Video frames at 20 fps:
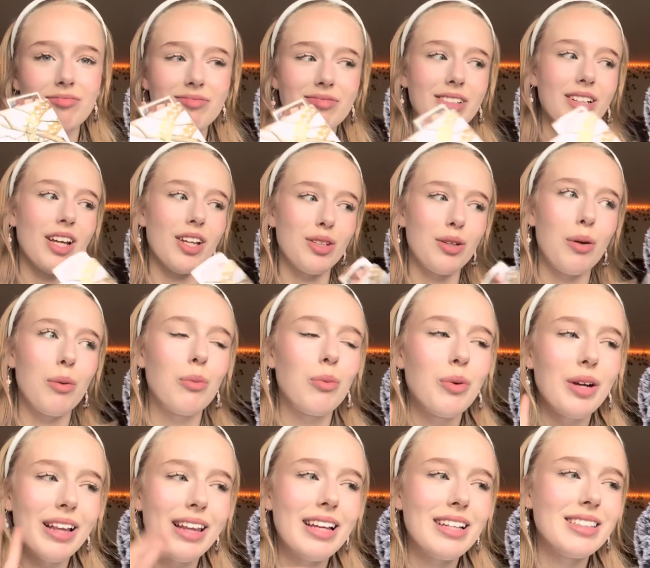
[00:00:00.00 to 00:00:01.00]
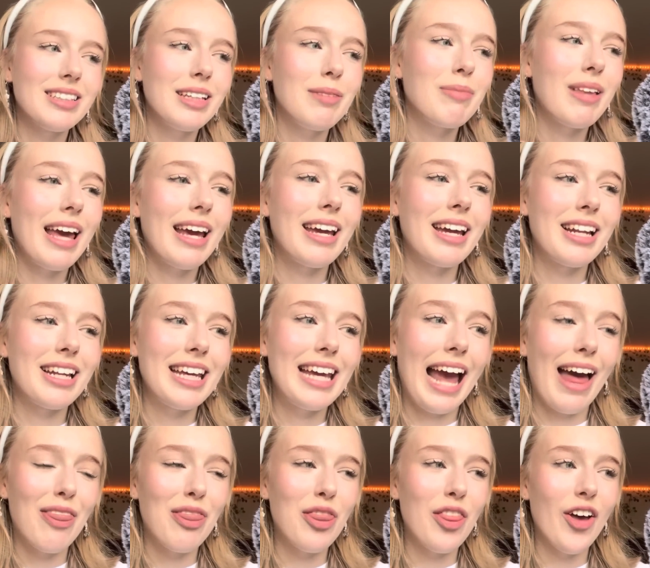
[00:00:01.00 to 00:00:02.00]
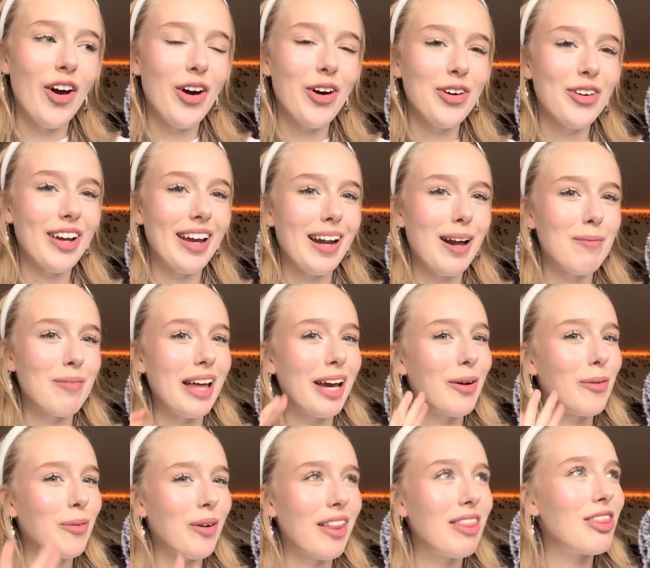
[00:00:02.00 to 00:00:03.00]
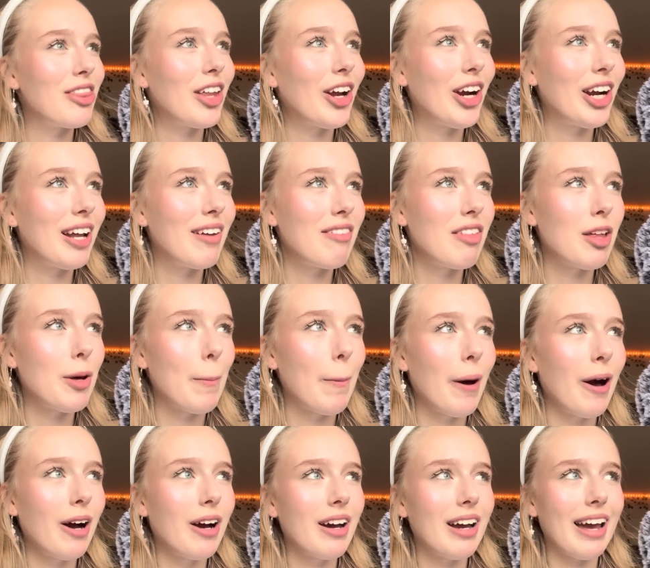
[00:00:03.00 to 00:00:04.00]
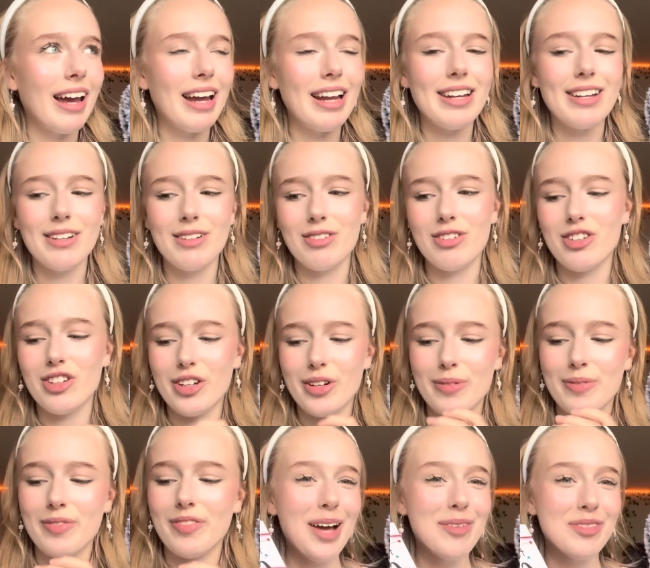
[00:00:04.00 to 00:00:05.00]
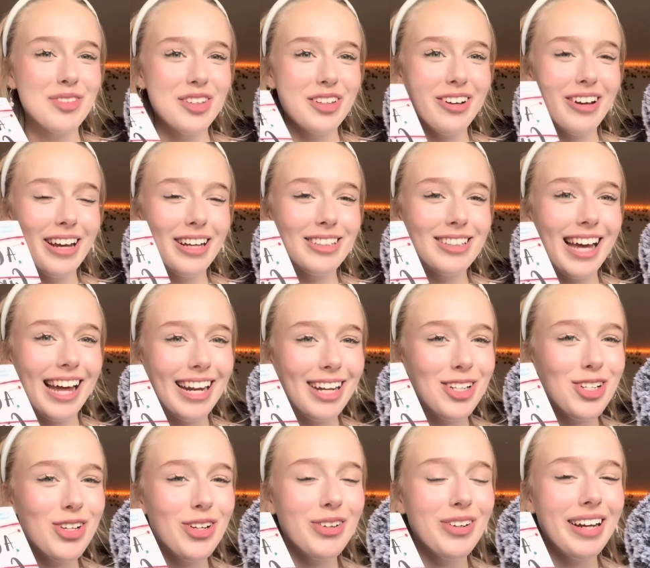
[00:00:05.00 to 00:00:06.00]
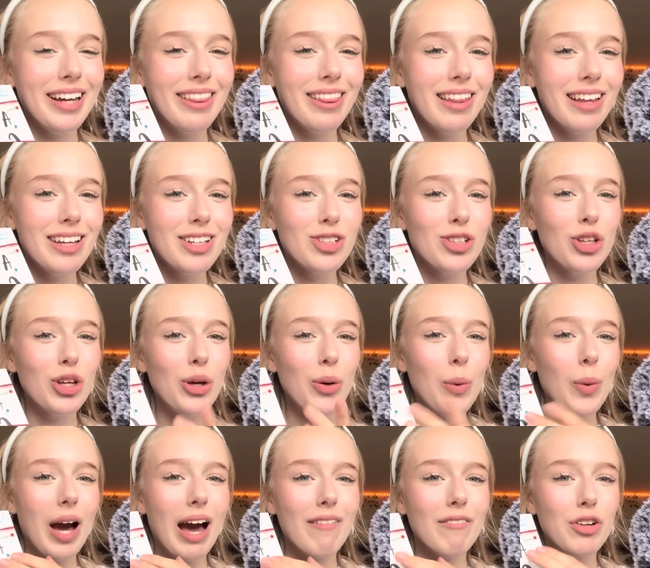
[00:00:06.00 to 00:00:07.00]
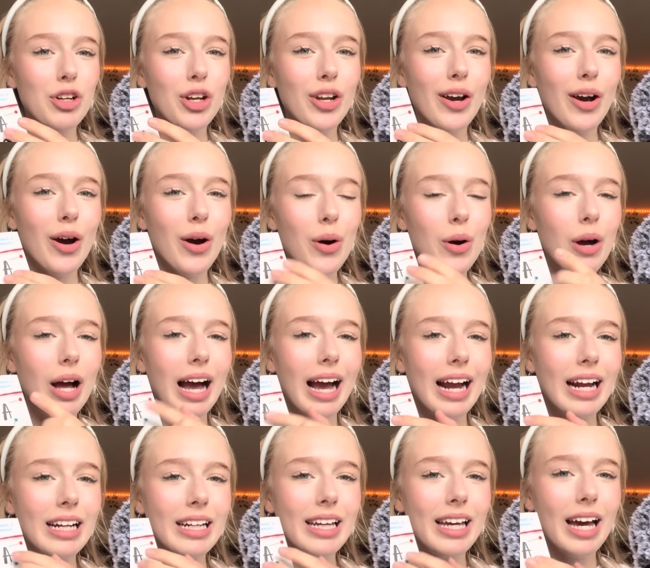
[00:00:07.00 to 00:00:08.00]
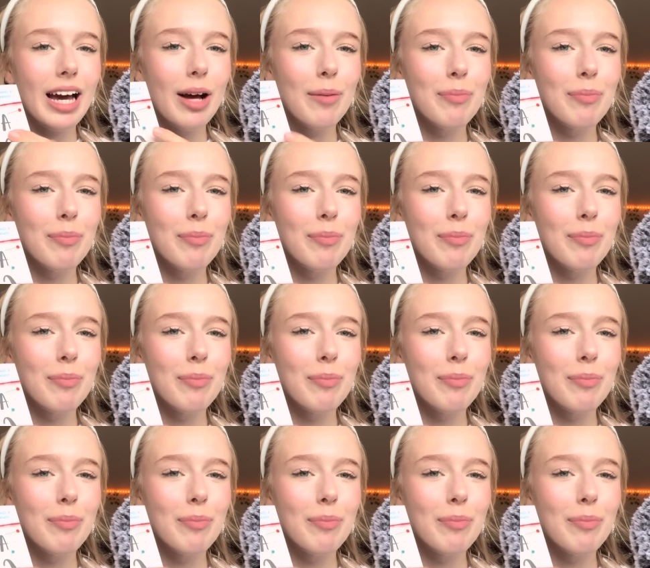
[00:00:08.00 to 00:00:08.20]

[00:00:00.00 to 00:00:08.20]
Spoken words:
Doesn't really seem like it yet though, and I'm like 1/3 of the book in, so I'm so excited to read this. You have no idea.